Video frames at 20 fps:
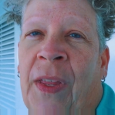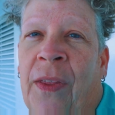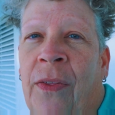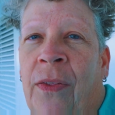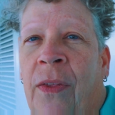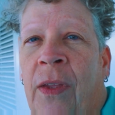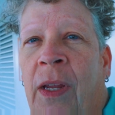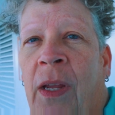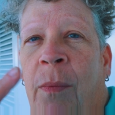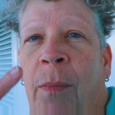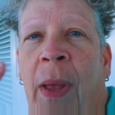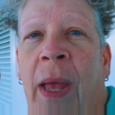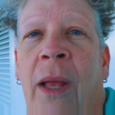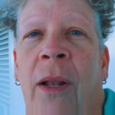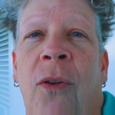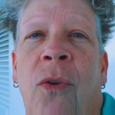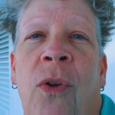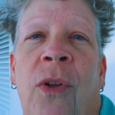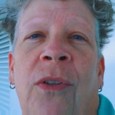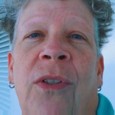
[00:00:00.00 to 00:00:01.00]
Think
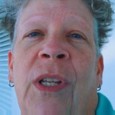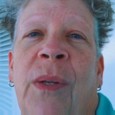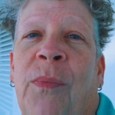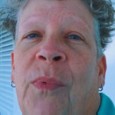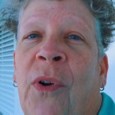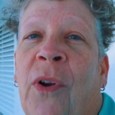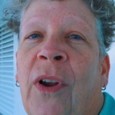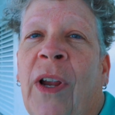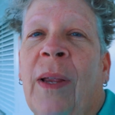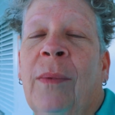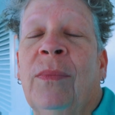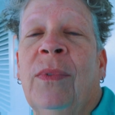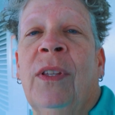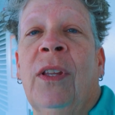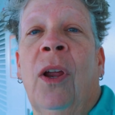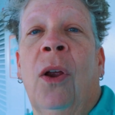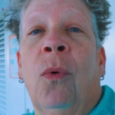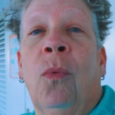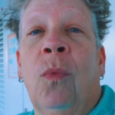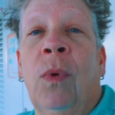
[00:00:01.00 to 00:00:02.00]
about loyalty programs.
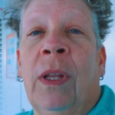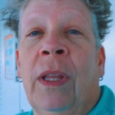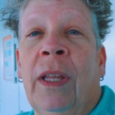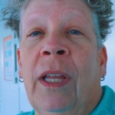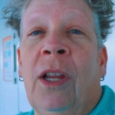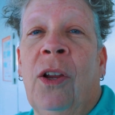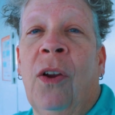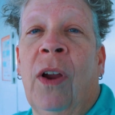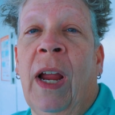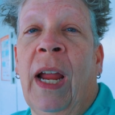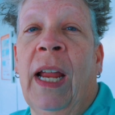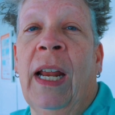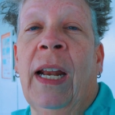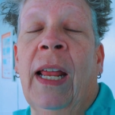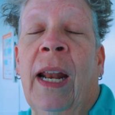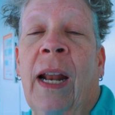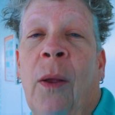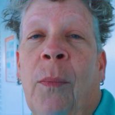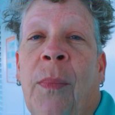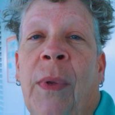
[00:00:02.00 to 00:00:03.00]
They're really great
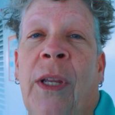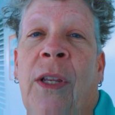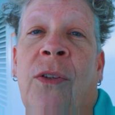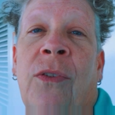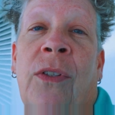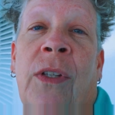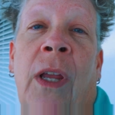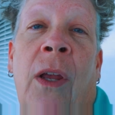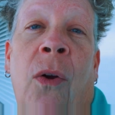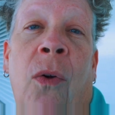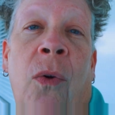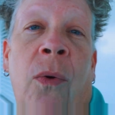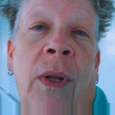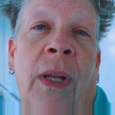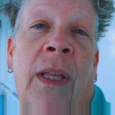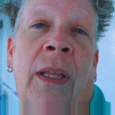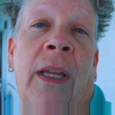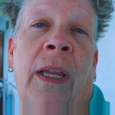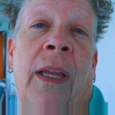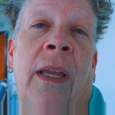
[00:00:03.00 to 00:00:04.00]
at helping you scale
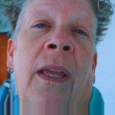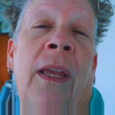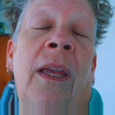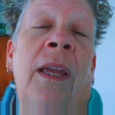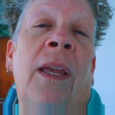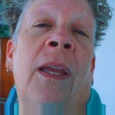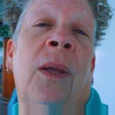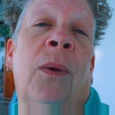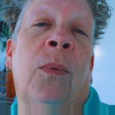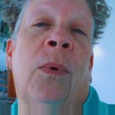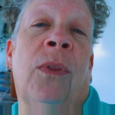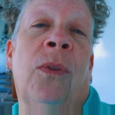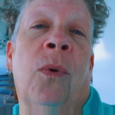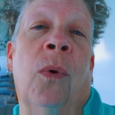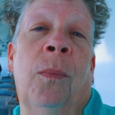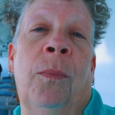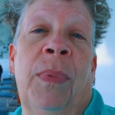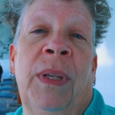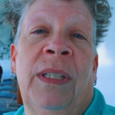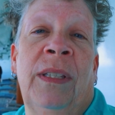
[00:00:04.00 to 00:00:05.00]
quickly with
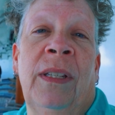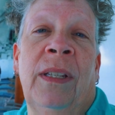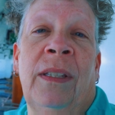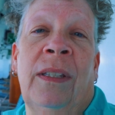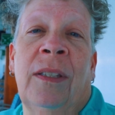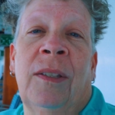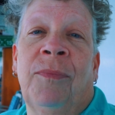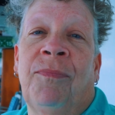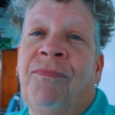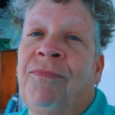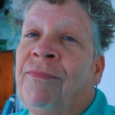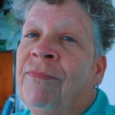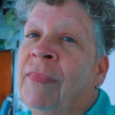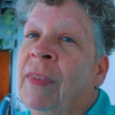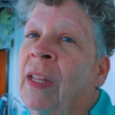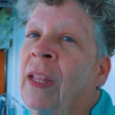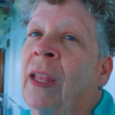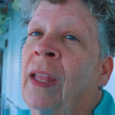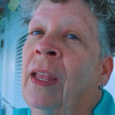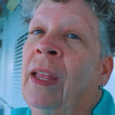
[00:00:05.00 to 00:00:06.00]
your business,
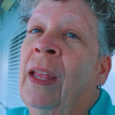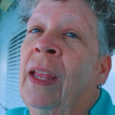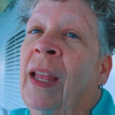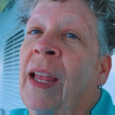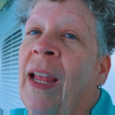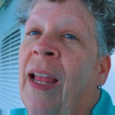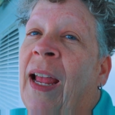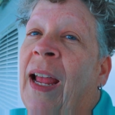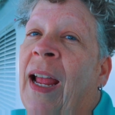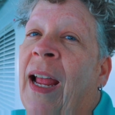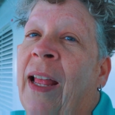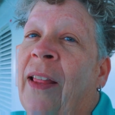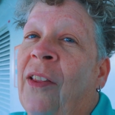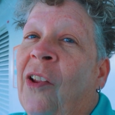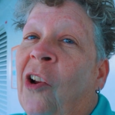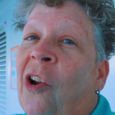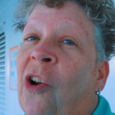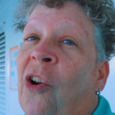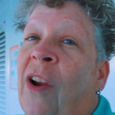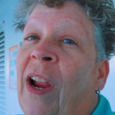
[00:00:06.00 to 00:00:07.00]
and
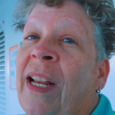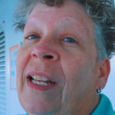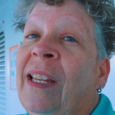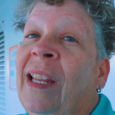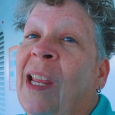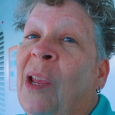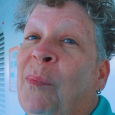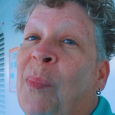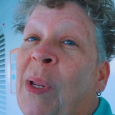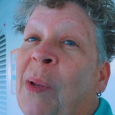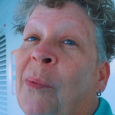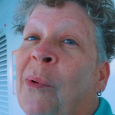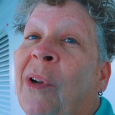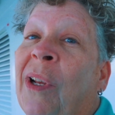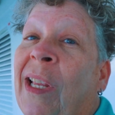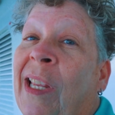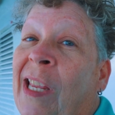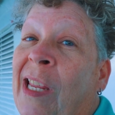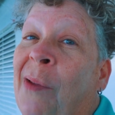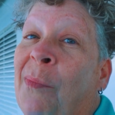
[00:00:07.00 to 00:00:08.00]
they're great to get people to
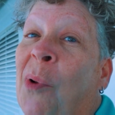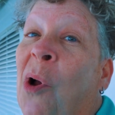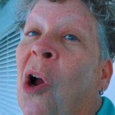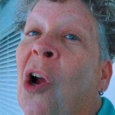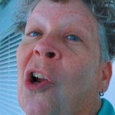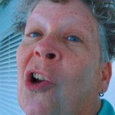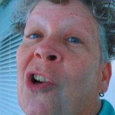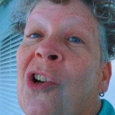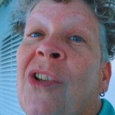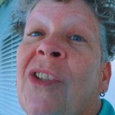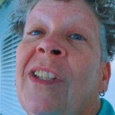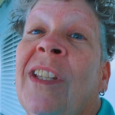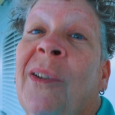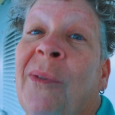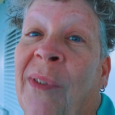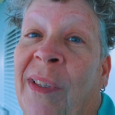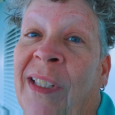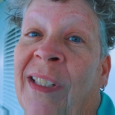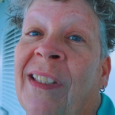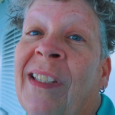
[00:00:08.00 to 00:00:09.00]
keep on cruising
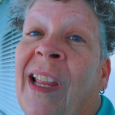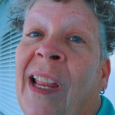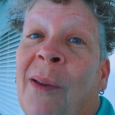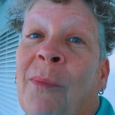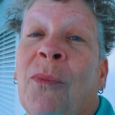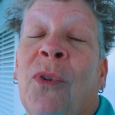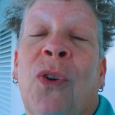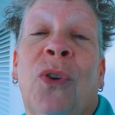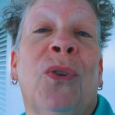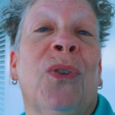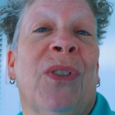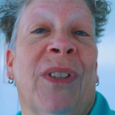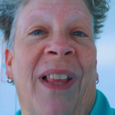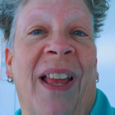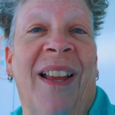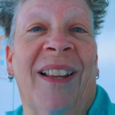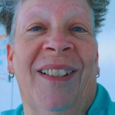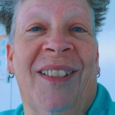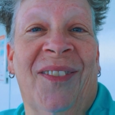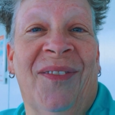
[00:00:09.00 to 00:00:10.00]
with the same cruise line.